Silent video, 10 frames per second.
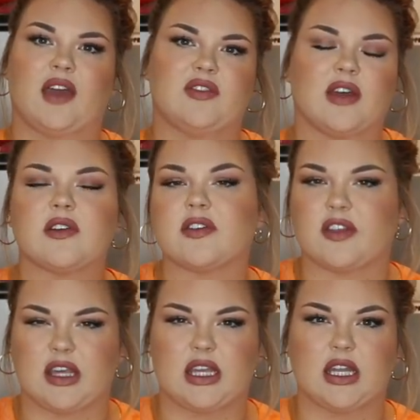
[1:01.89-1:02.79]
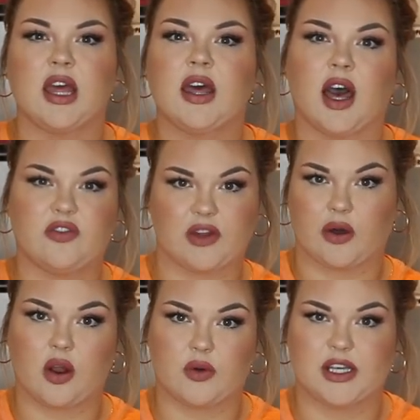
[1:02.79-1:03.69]
I've never seen a
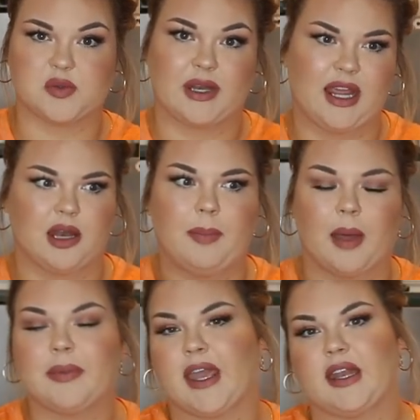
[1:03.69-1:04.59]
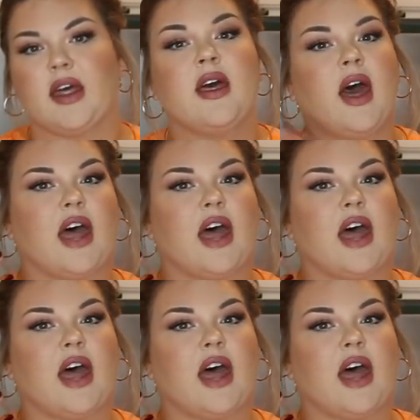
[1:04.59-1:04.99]
flower arrangement in a pumpkin.